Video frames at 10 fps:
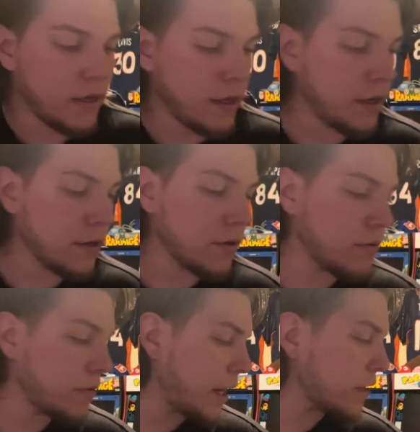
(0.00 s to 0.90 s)

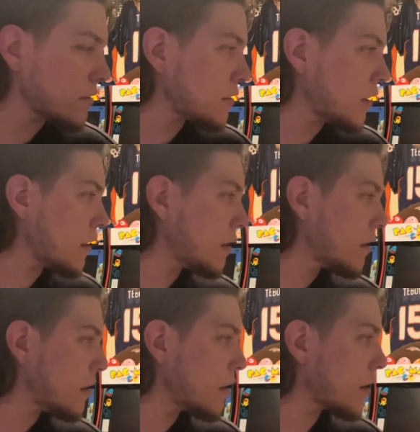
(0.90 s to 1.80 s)
Anywho, that's uh,
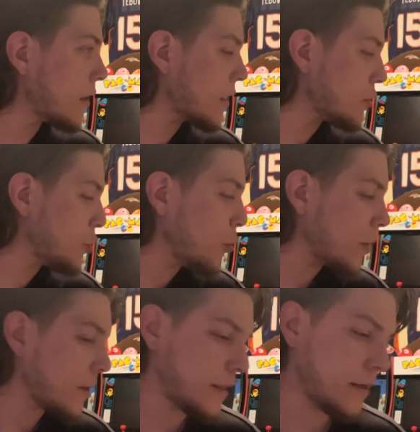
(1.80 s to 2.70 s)
gonna do
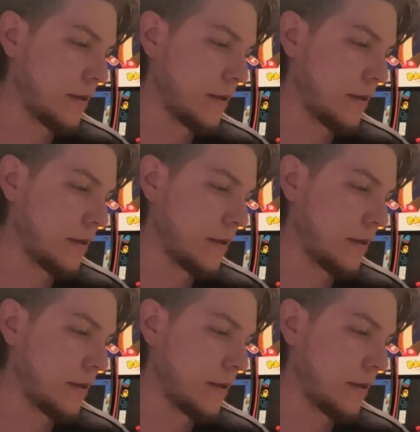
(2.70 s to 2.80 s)
it